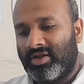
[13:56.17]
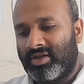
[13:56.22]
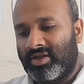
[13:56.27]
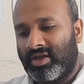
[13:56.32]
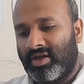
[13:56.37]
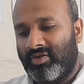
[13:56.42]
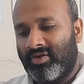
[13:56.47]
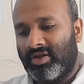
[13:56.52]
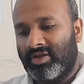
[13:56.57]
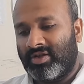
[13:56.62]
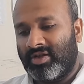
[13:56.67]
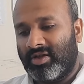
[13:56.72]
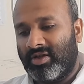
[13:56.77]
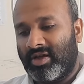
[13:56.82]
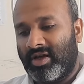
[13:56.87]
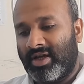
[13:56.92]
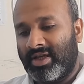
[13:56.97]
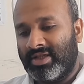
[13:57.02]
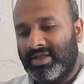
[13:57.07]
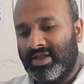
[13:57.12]

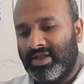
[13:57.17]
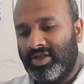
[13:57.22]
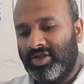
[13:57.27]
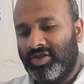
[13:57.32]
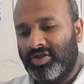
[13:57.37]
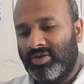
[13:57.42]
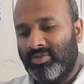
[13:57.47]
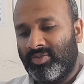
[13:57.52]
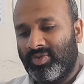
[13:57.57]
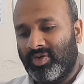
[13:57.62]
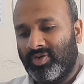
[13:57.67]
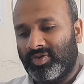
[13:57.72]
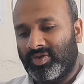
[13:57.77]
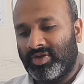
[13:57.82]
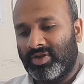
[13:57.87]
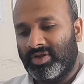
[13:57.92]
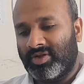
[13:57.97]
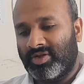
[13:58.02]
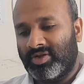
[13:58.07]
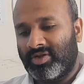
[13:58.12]
keratinization
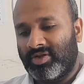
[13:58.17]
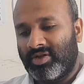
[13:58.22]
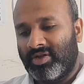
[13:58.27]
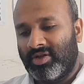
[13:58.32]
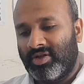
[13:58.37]
process.